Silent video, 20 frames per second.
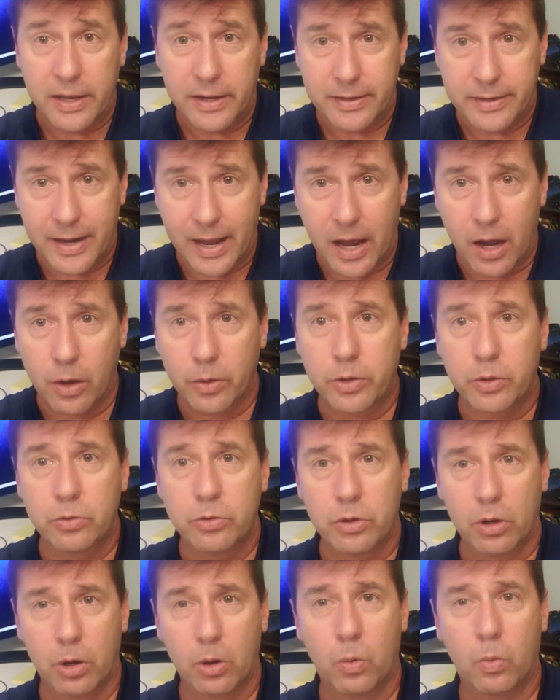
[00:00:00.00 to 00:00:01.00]
now you
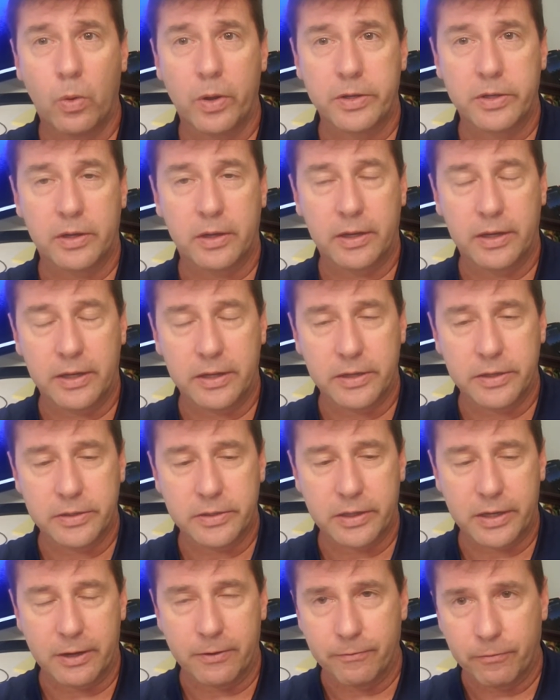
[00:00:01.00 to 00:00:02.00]
know what
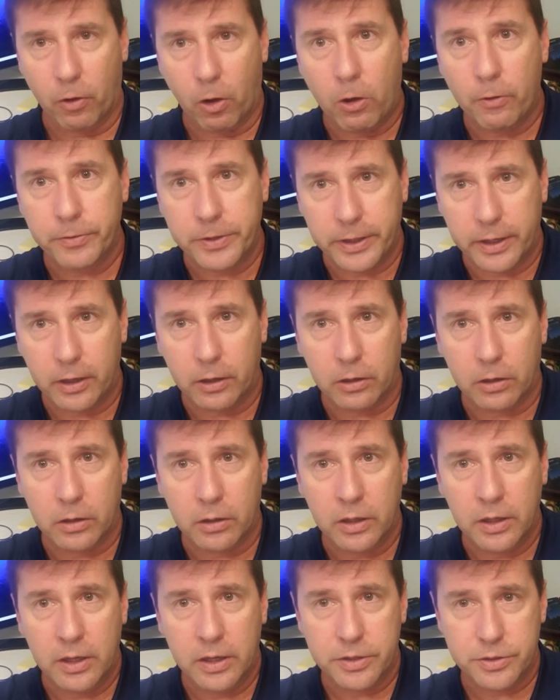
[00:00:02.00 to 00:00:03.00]
is involved
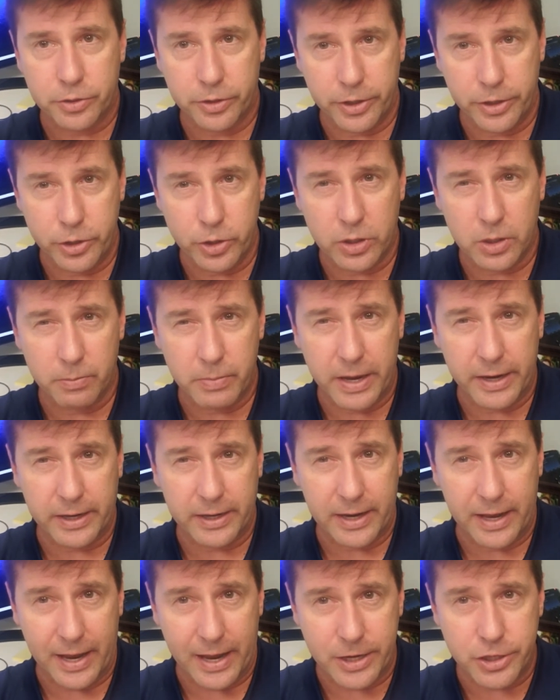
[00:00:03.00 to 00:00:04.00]
here so that you can make
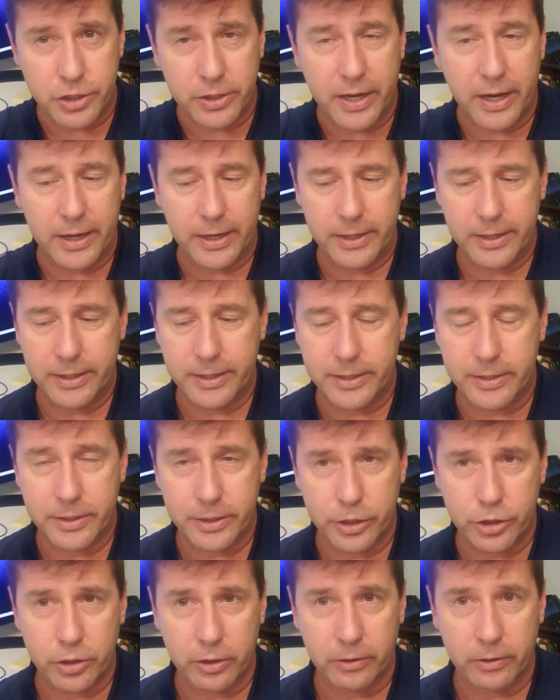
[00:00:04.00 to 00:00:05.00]
an educated
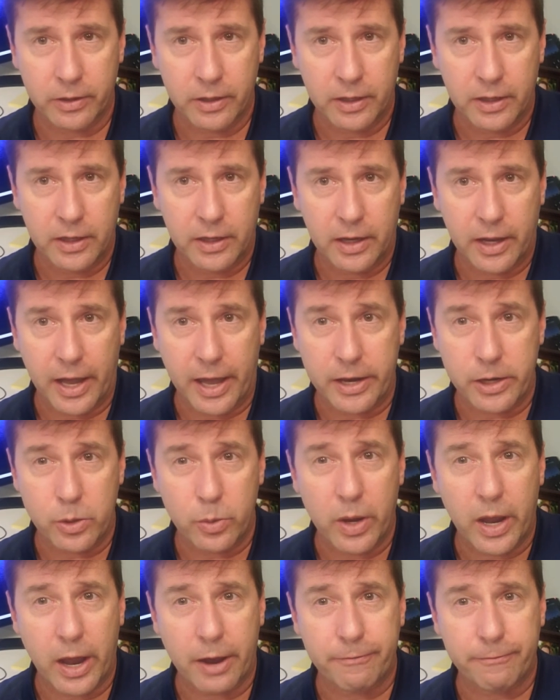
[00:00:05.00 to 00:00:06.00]
decision and you
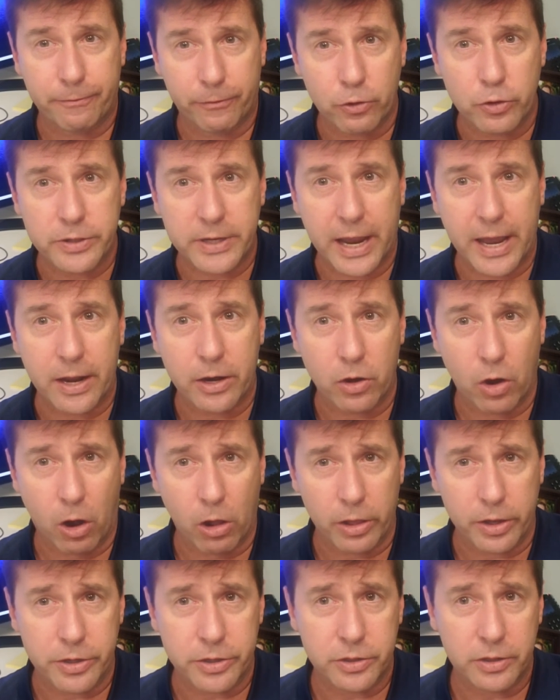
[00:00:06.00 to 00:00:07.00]
have firsthand
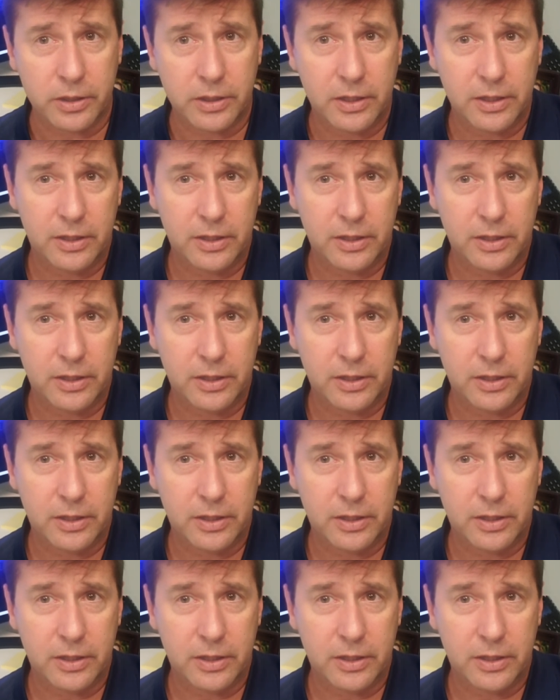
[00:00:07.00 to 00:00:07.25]
knowledge.